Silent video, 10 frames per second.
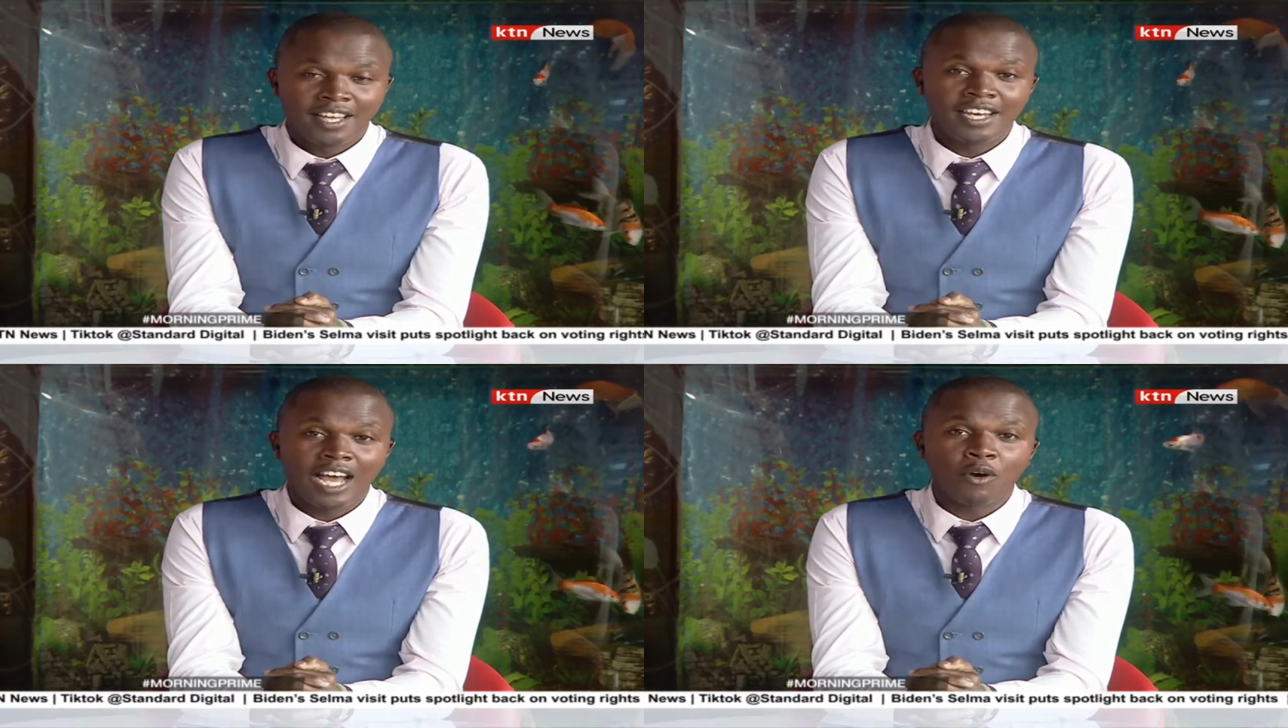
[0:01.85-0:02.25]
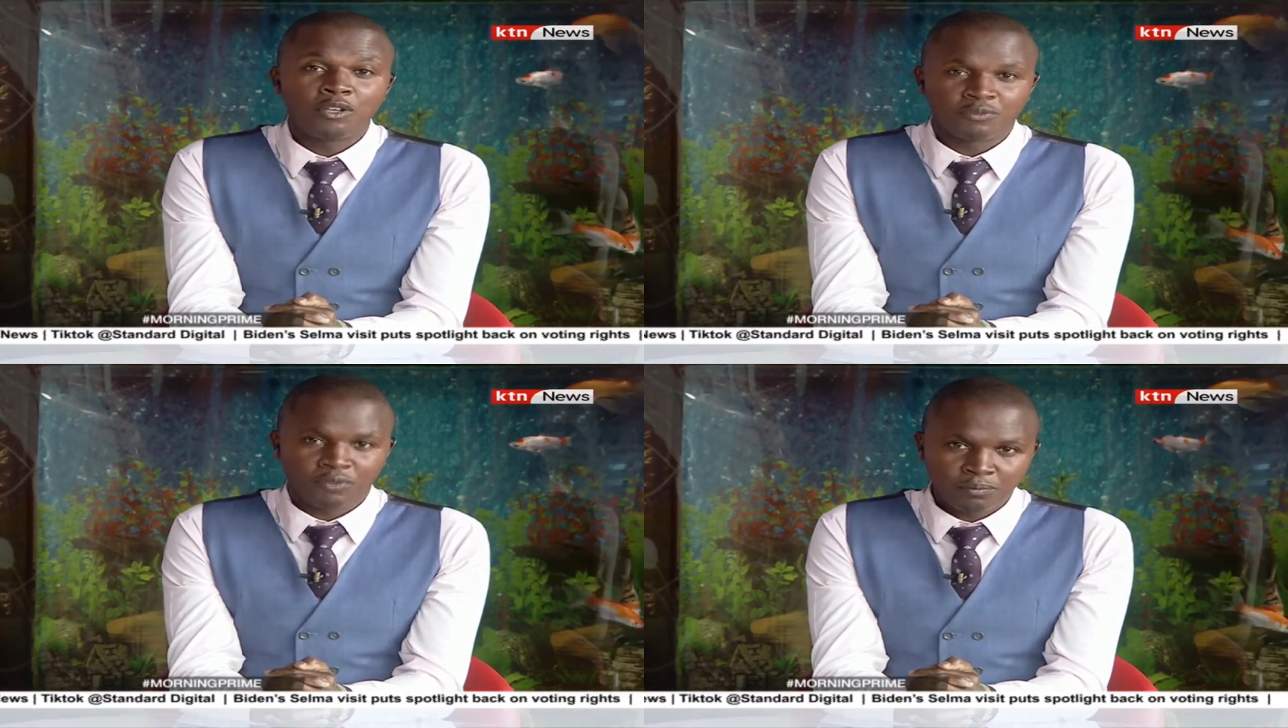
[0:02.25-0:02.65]
and now
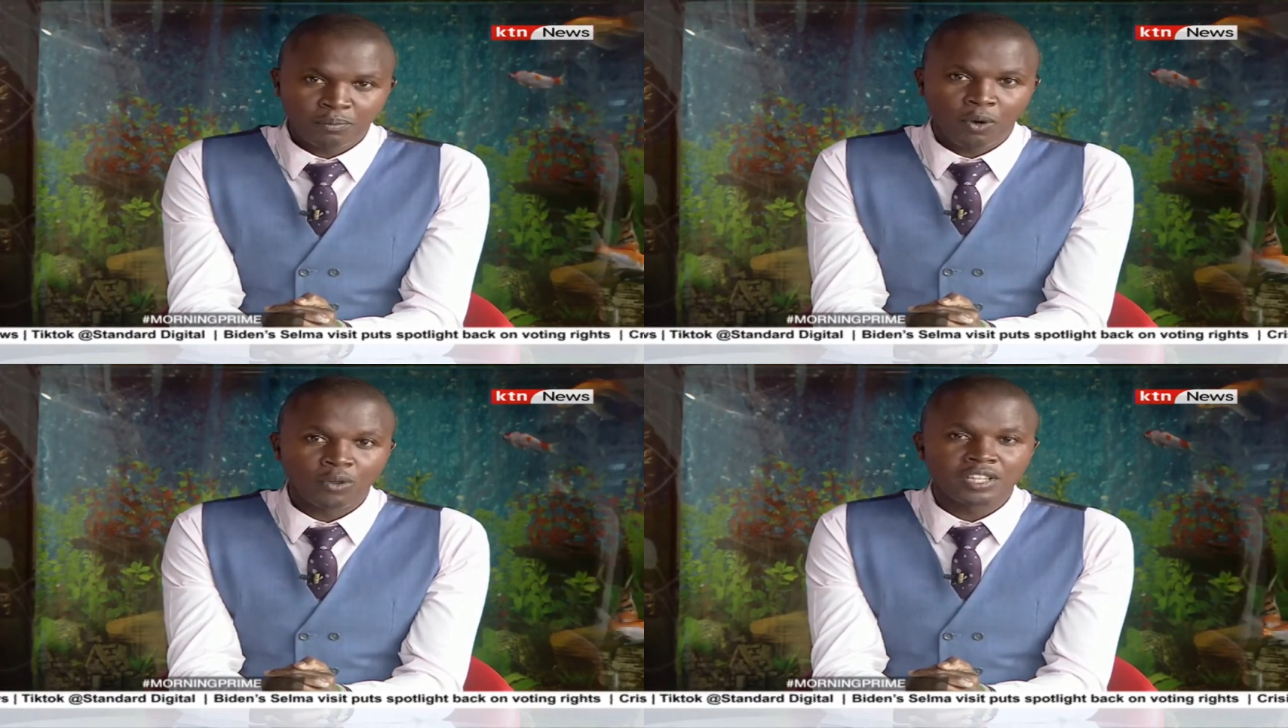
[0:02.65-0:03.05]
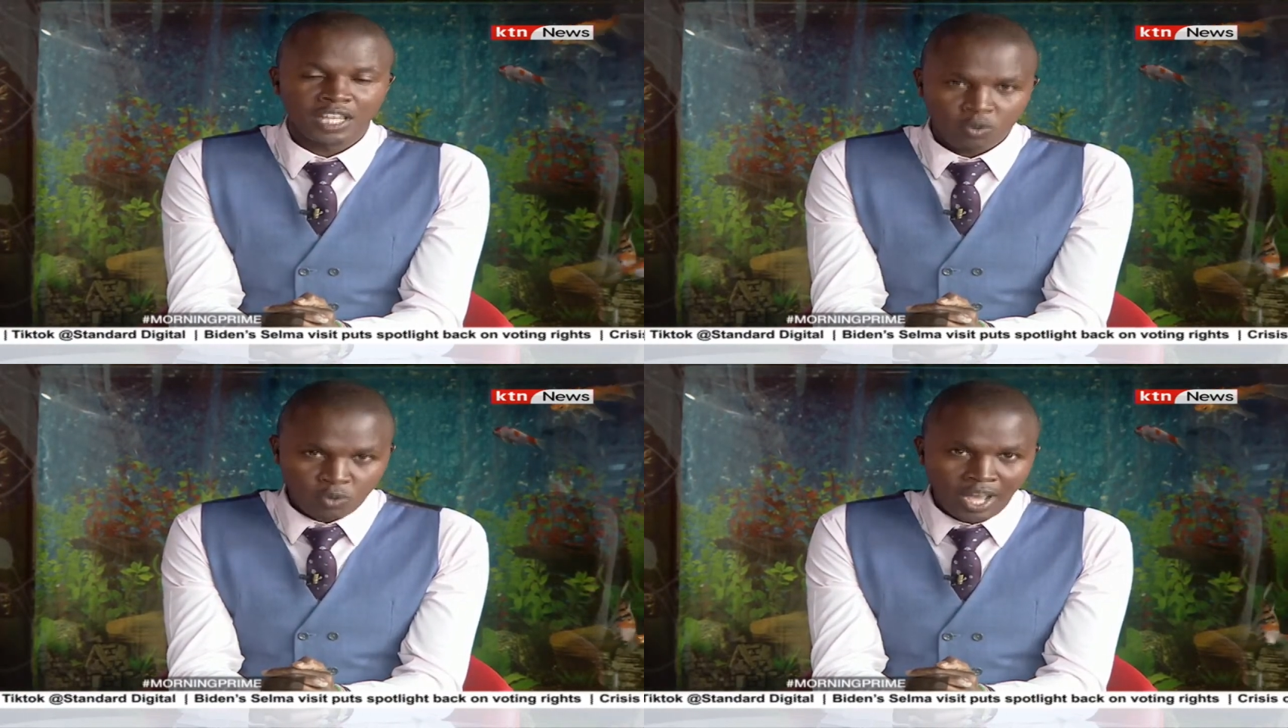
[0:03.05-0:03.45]
in football,
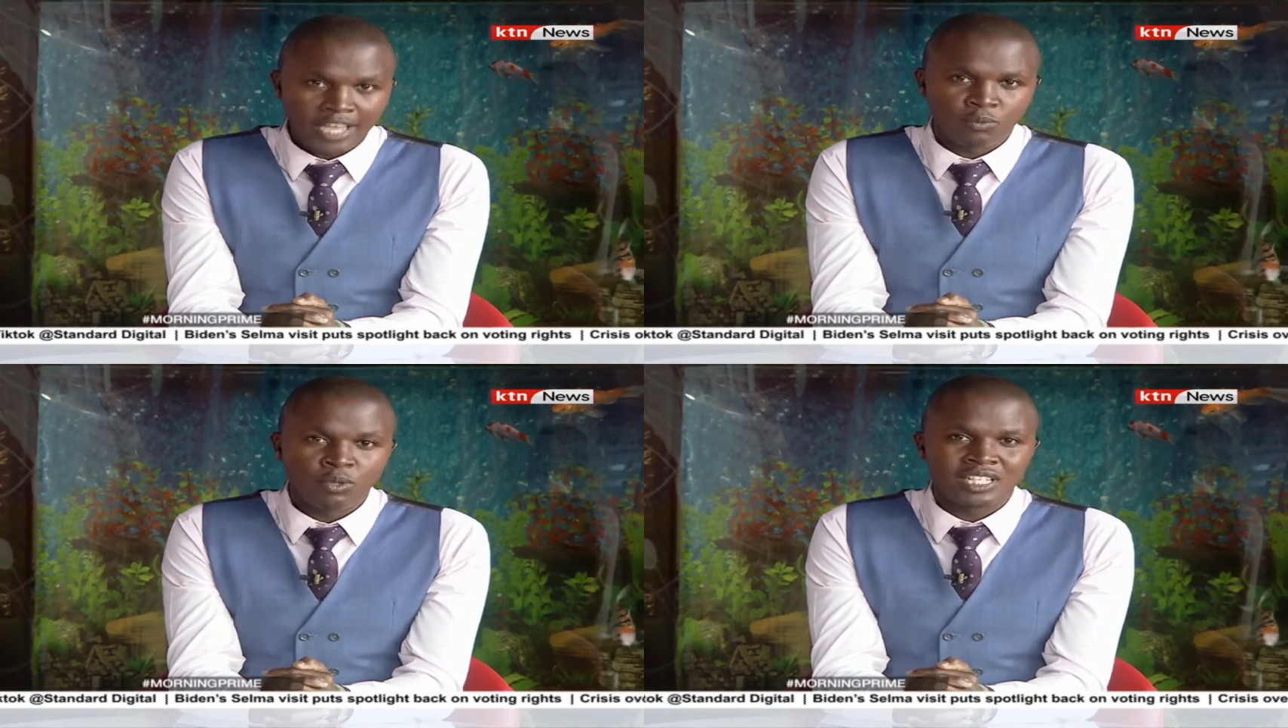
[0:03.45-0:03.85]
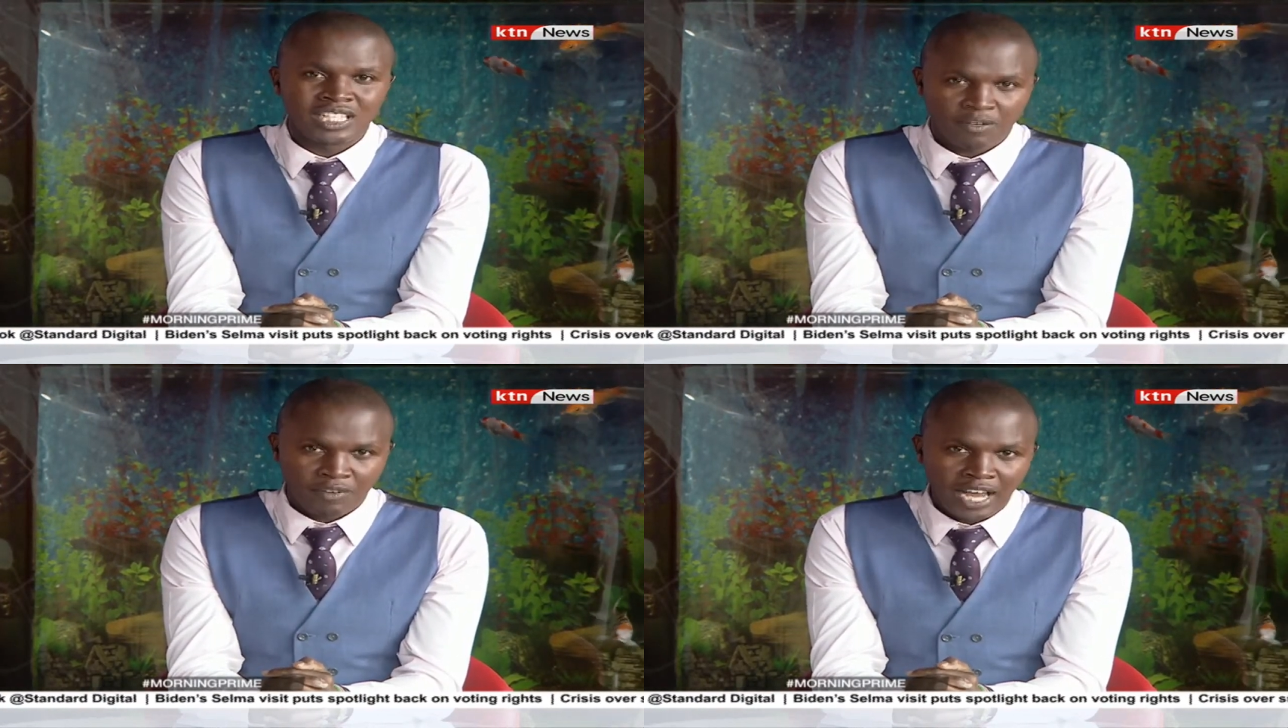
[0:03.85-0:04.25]
they unite with
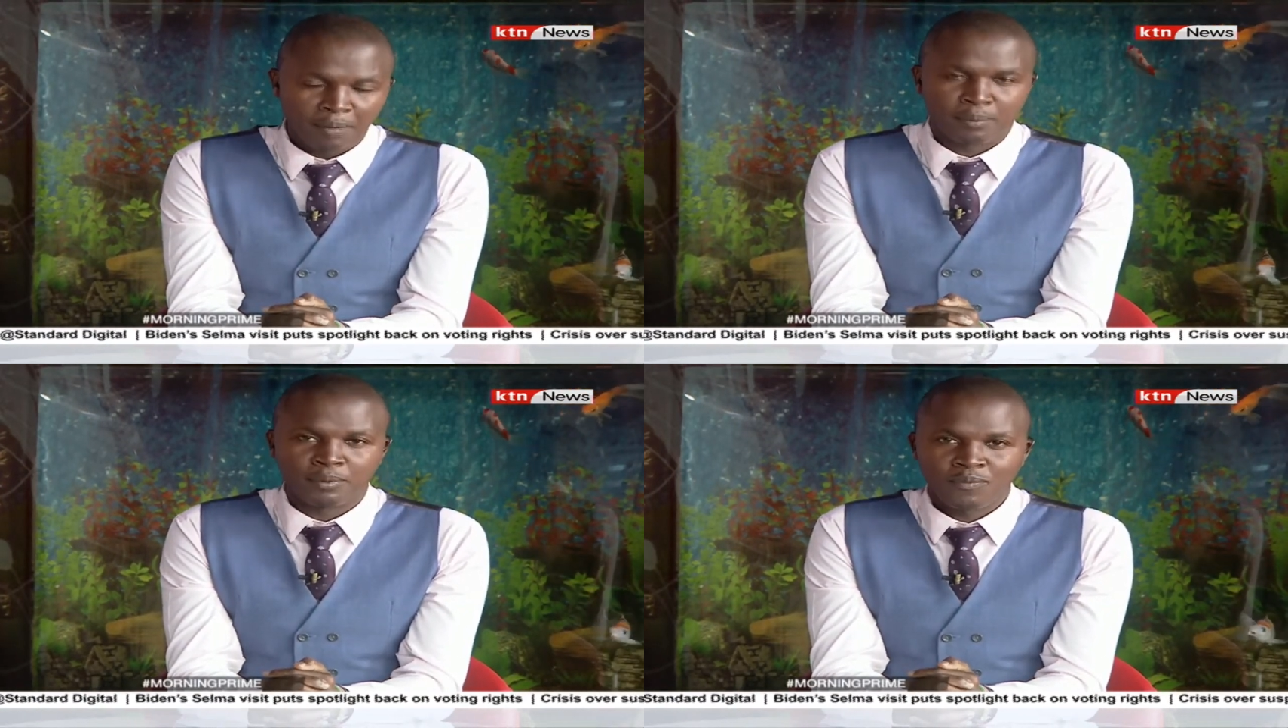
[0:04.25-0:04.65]
7-Up.